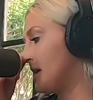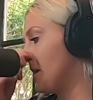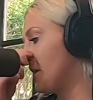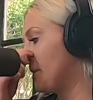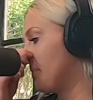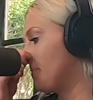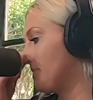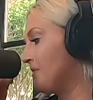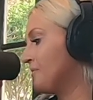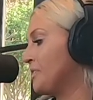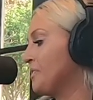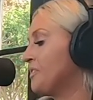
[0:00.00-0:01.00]
um,
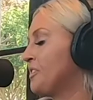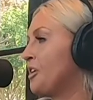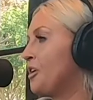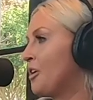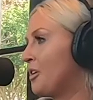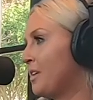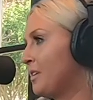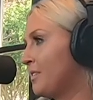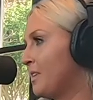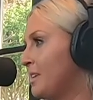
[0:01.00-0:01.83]
and friends that are artists,